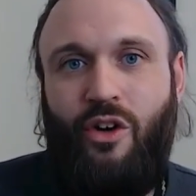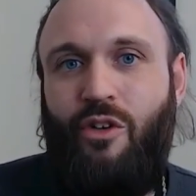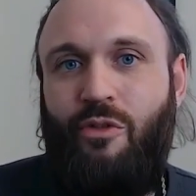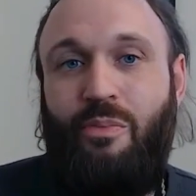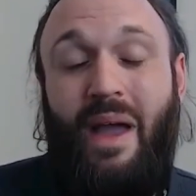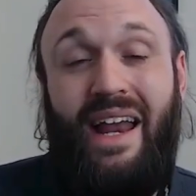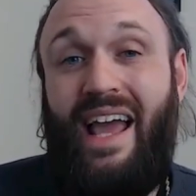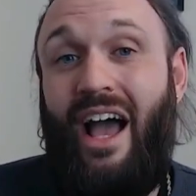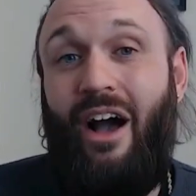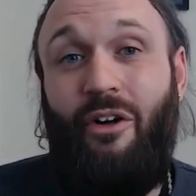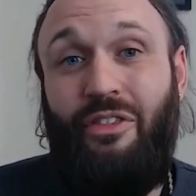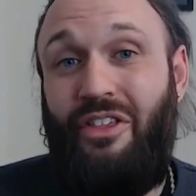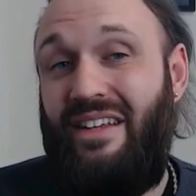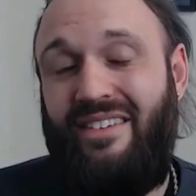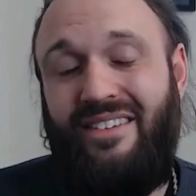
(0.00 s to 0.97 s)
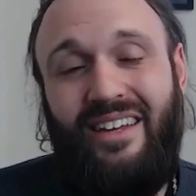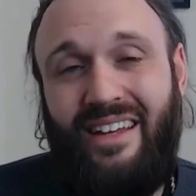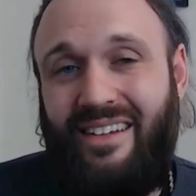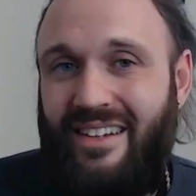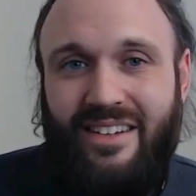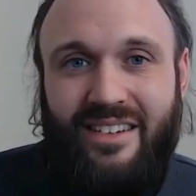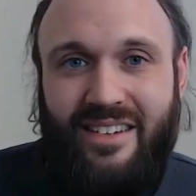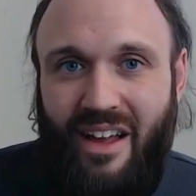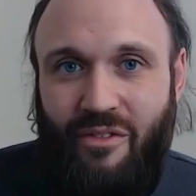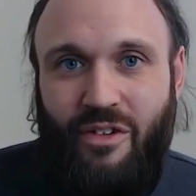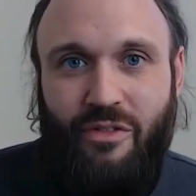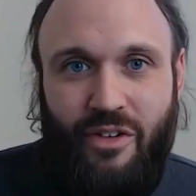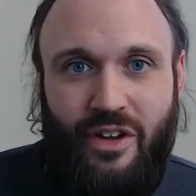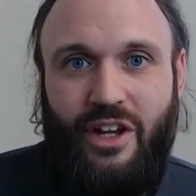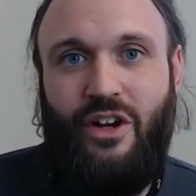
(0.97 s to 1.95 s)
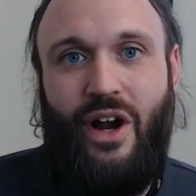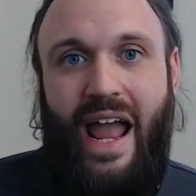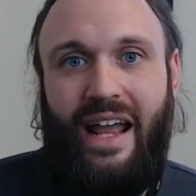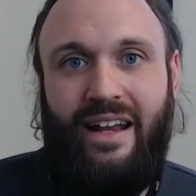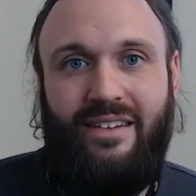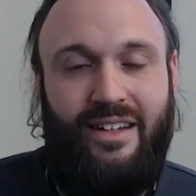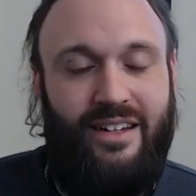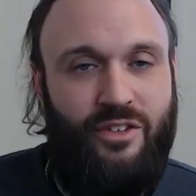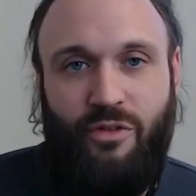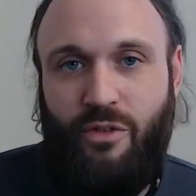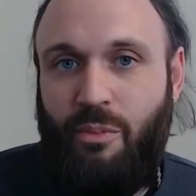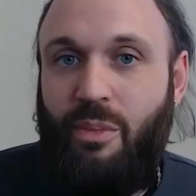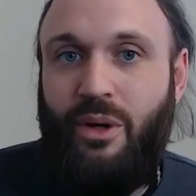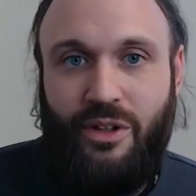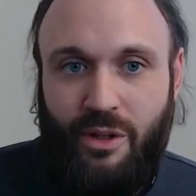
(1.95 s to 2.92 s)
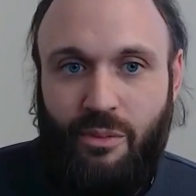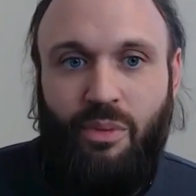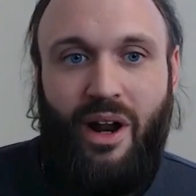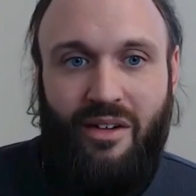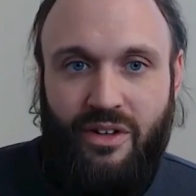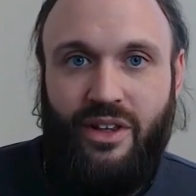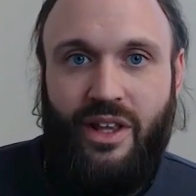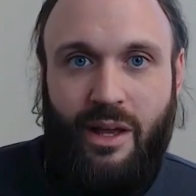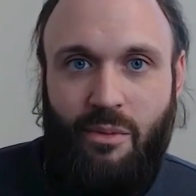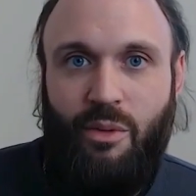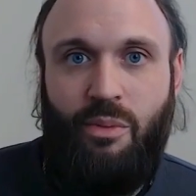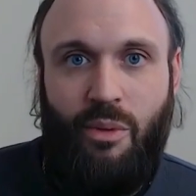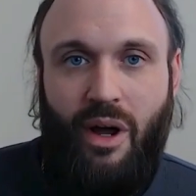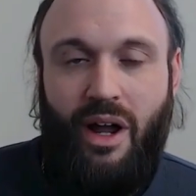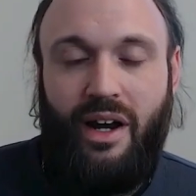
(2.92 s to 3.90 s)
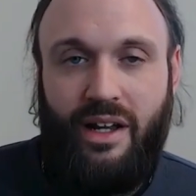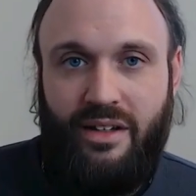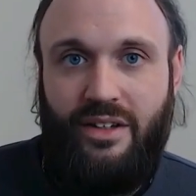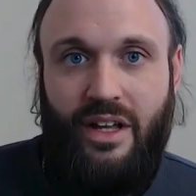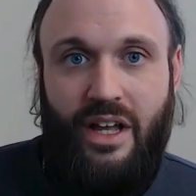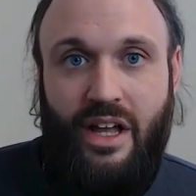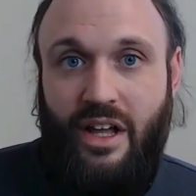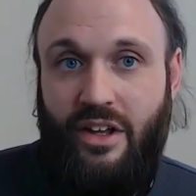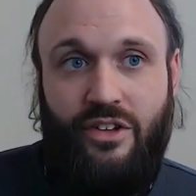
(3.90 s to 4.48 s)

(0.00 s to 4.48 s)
who've made healthy six and seven figure exits from building private label products